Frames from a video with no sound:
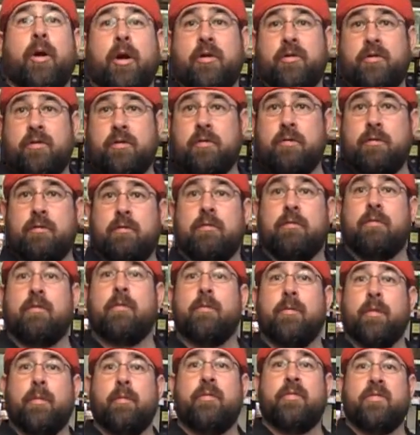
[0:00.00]
bears
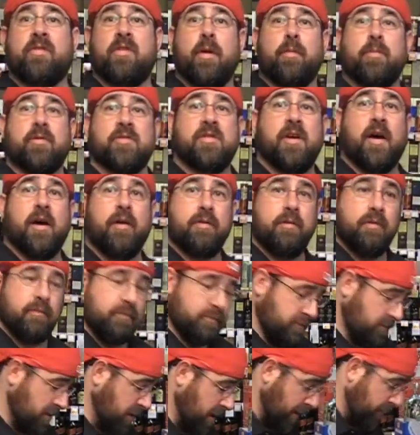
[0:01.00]
from the tip of South
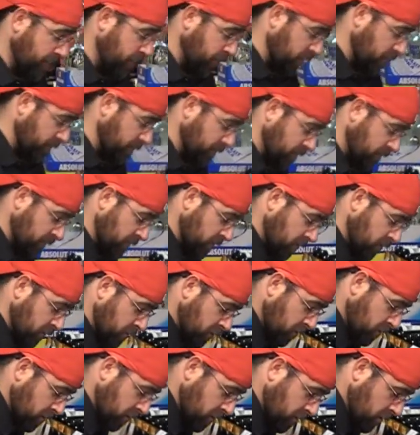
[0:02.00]
Africa.
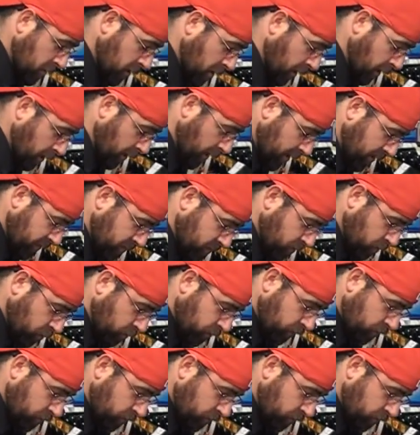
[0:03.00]
All right. that, so